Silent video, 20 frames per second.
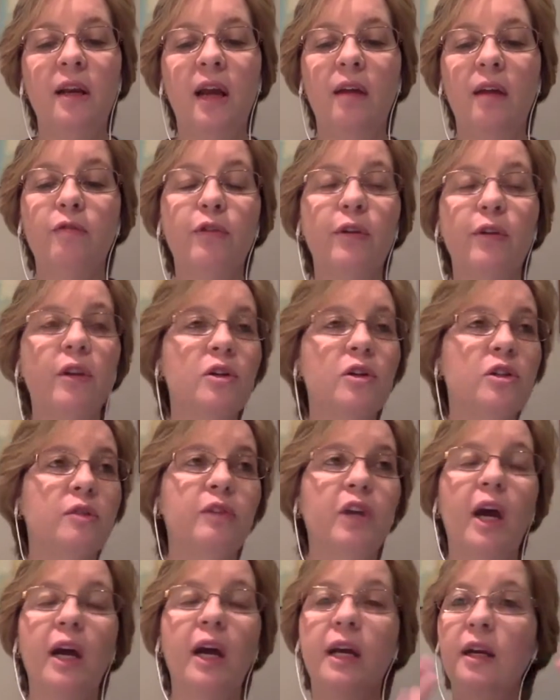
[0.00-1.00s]
And for those of
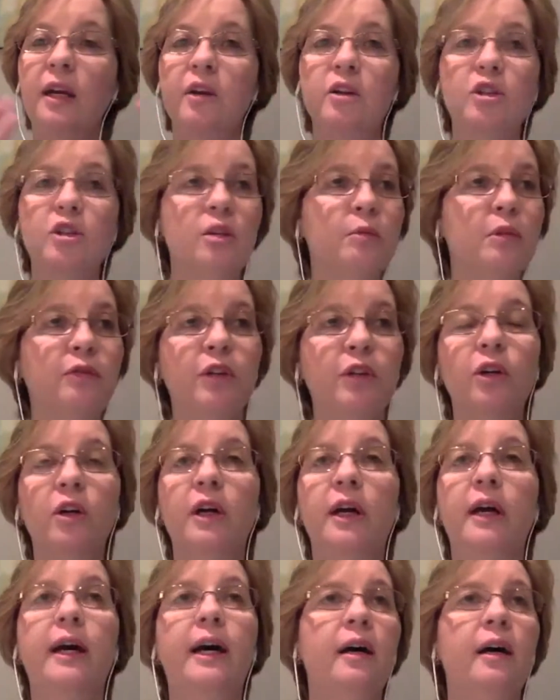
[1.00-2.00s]
you, I can hear some of you
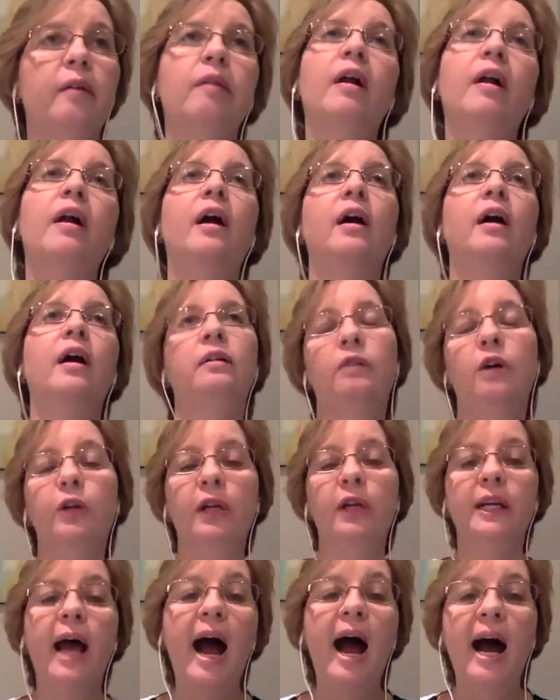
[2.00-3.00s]

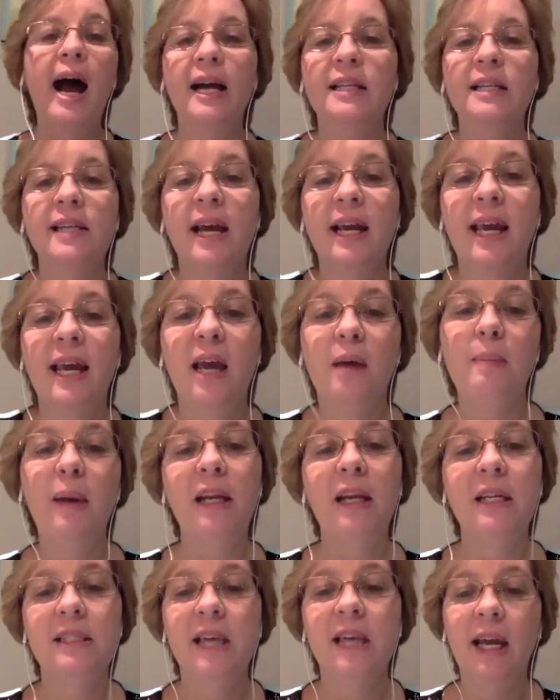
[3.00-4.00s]
rolling the eyes. I can't
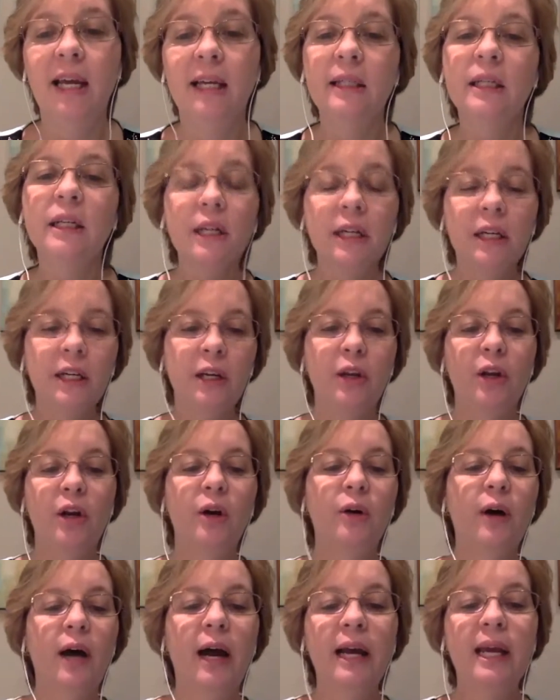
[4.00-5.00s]
meditate. You
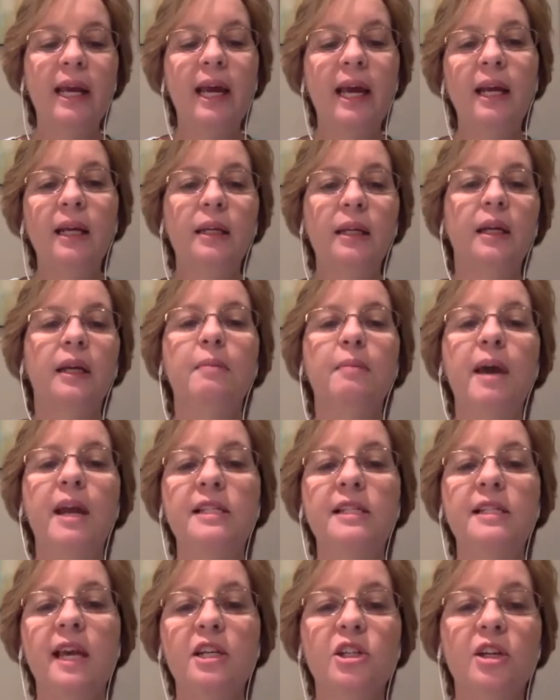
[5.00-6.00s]
know, I get it.
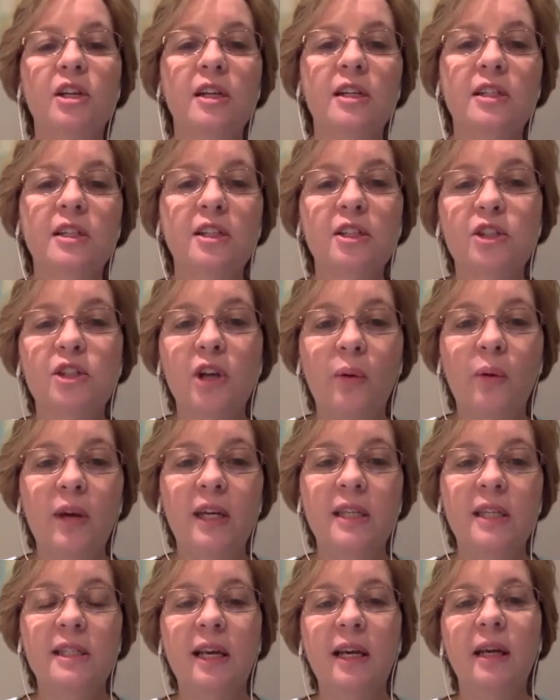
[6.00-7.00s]
Meditation isn't so
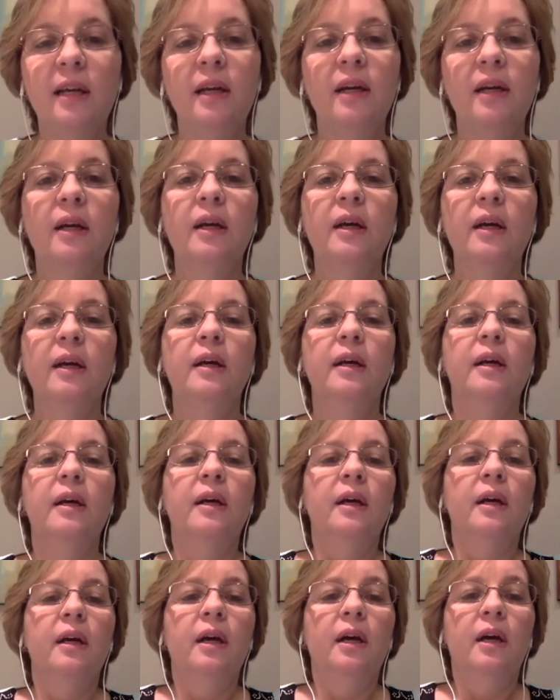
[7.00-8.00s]
easy.
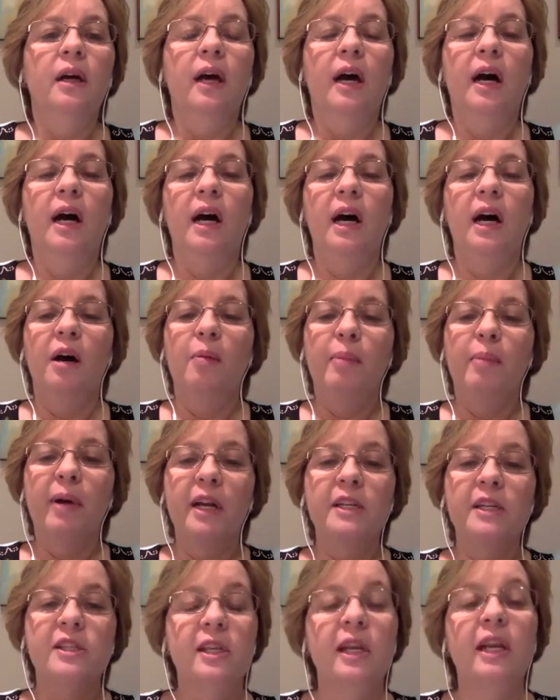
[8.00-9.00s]
But
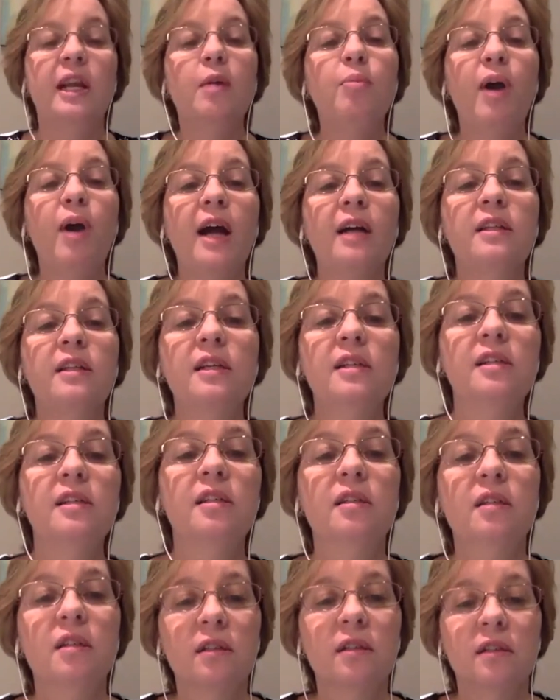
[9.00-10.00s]
a sitting
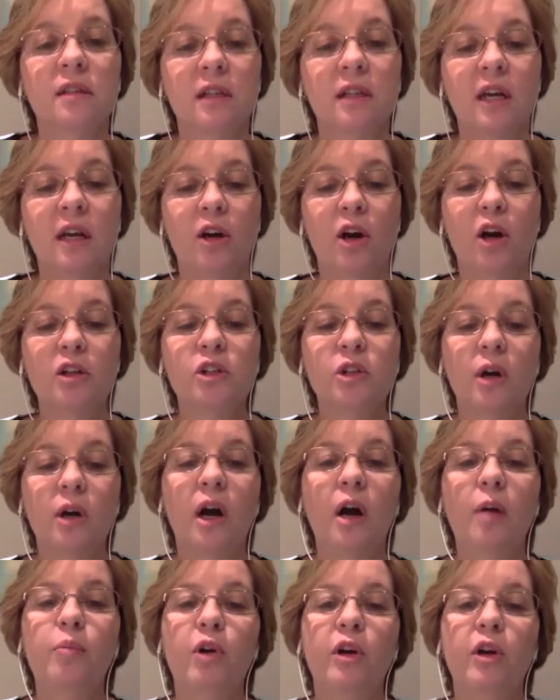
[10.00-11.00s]
practice can also
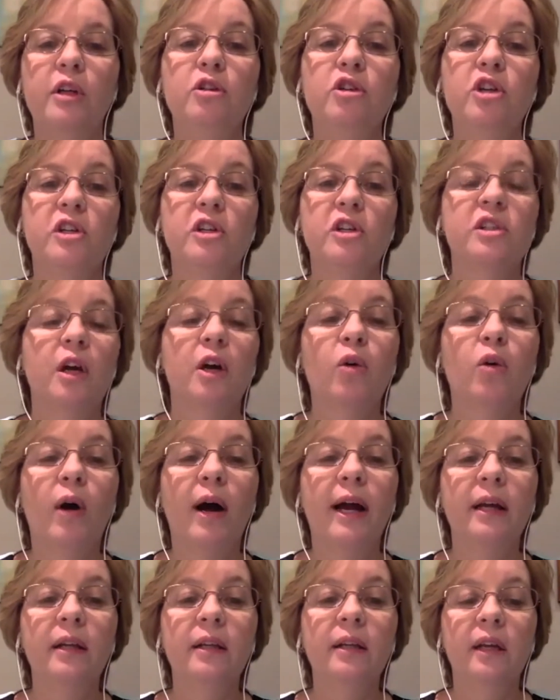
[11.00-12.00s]
help, or you just sit
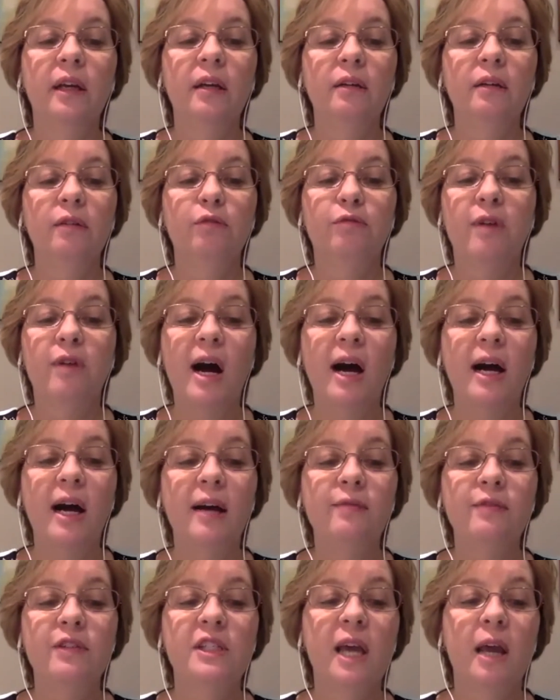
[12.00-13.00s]
quietly
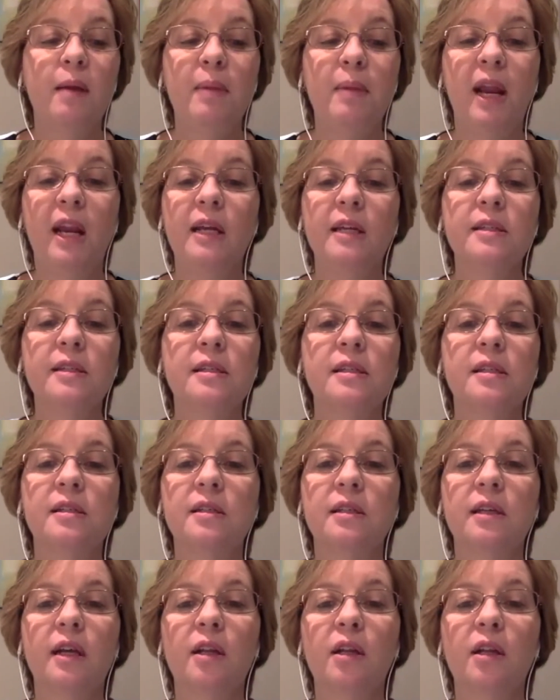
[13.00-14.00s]
5-10
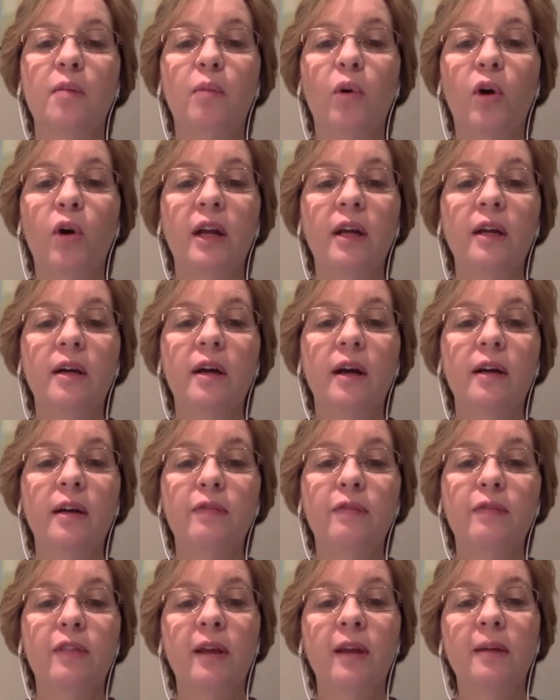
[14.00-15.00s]
minutes in the morning kind
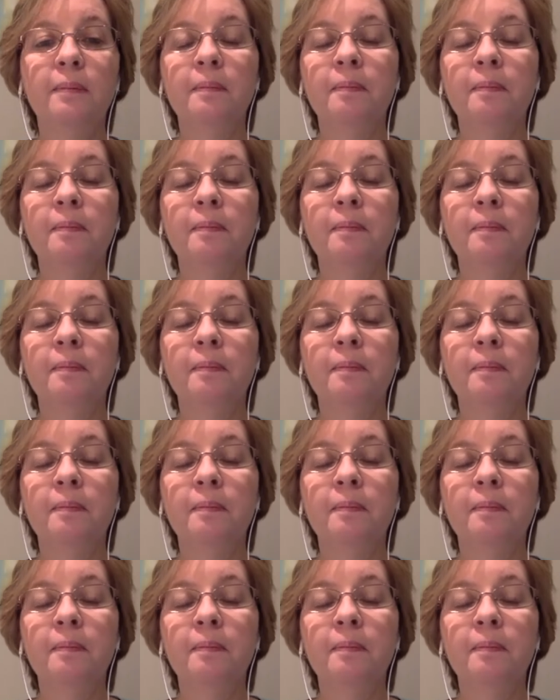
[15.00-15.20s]
of thing.